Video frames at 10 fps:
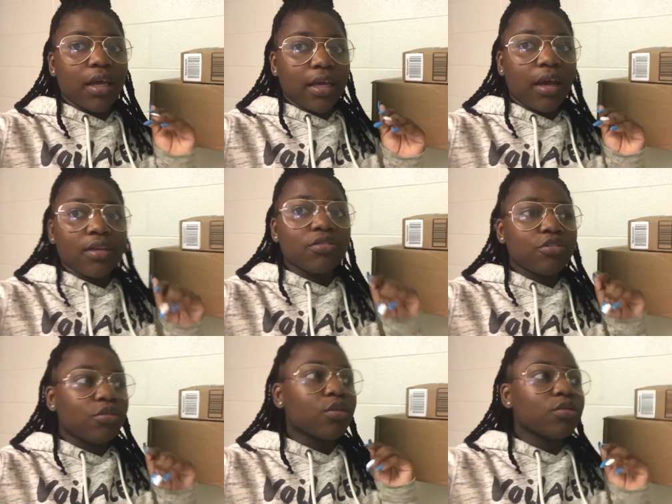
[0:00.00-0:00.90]
Like I
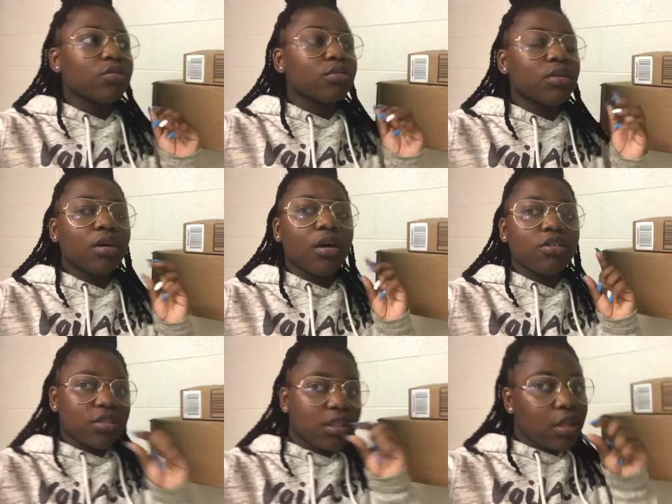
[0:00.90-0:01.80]
just struggled
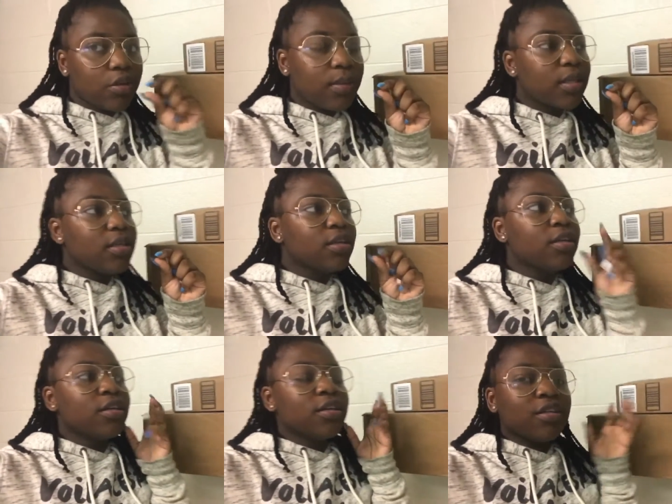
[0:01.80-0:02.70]
just a little bit
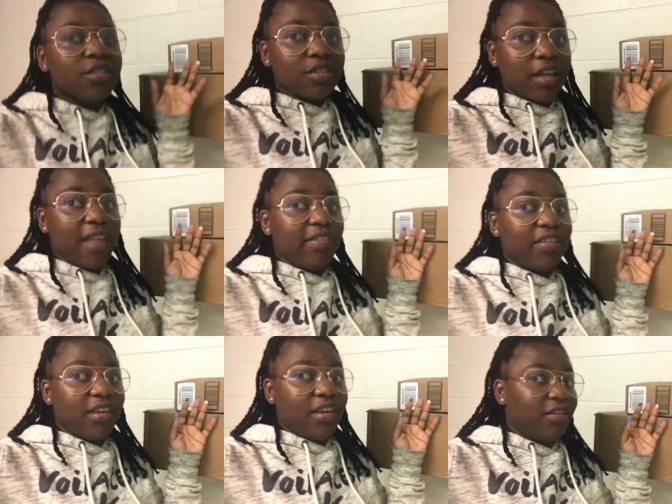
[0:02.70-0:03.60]
to get
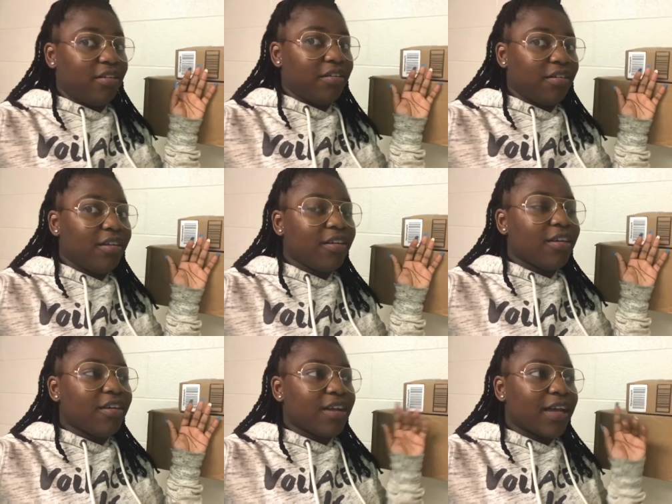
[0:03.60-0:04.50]
this here.
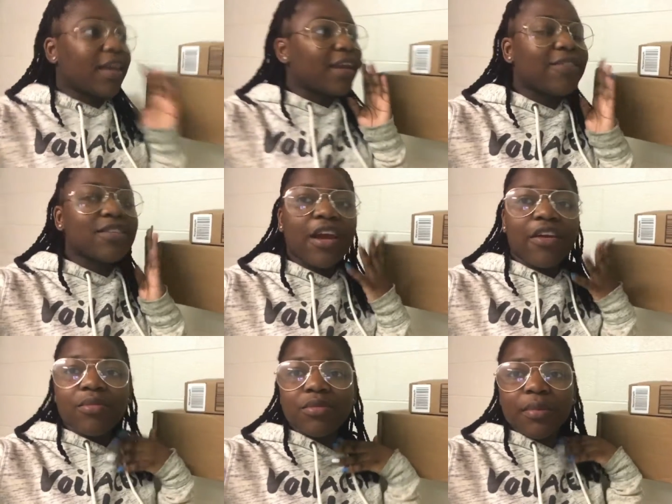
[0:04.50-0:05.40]
Like, and I have to
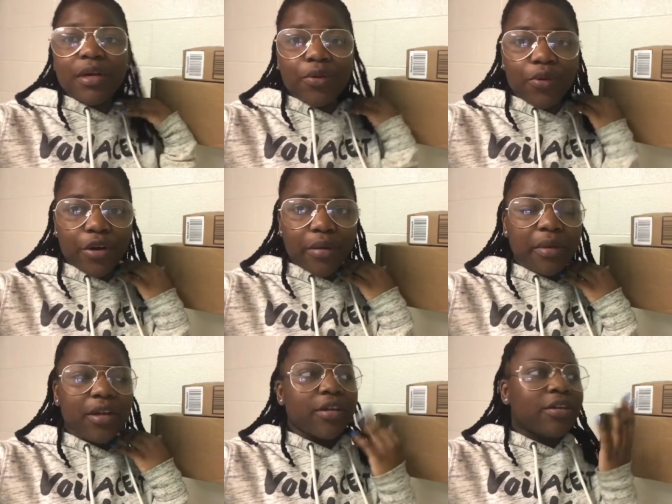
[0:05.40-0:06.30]
carry them to my dorm.
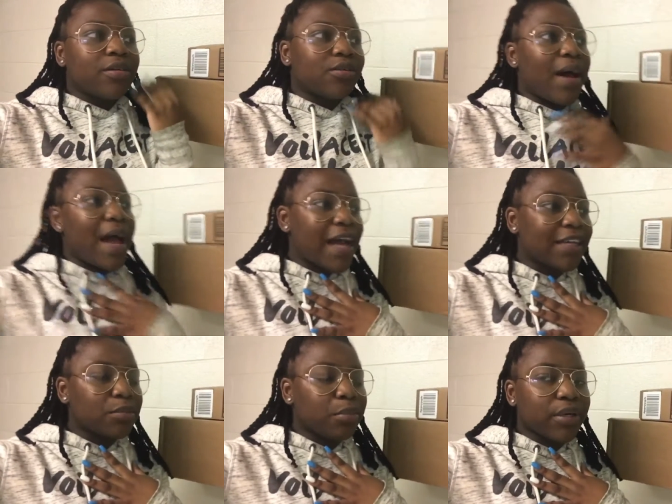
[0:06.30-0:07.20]
So I
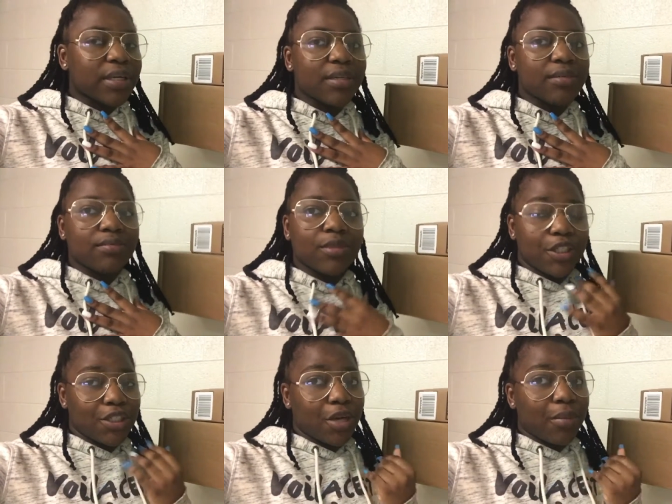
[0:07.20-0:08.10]
asked Bree,
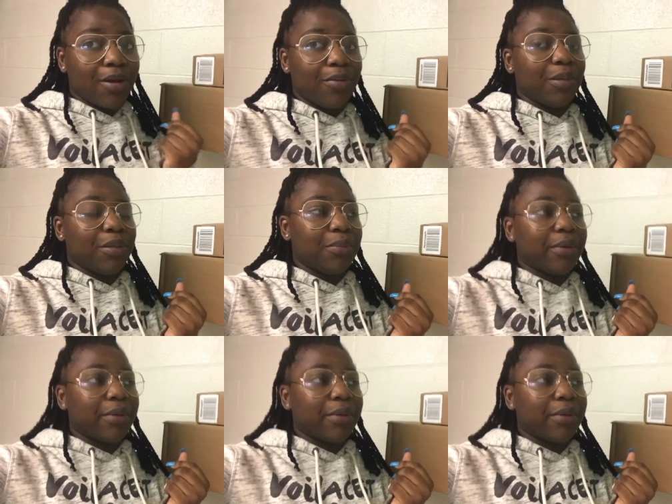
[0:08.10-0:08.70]
can she come help me?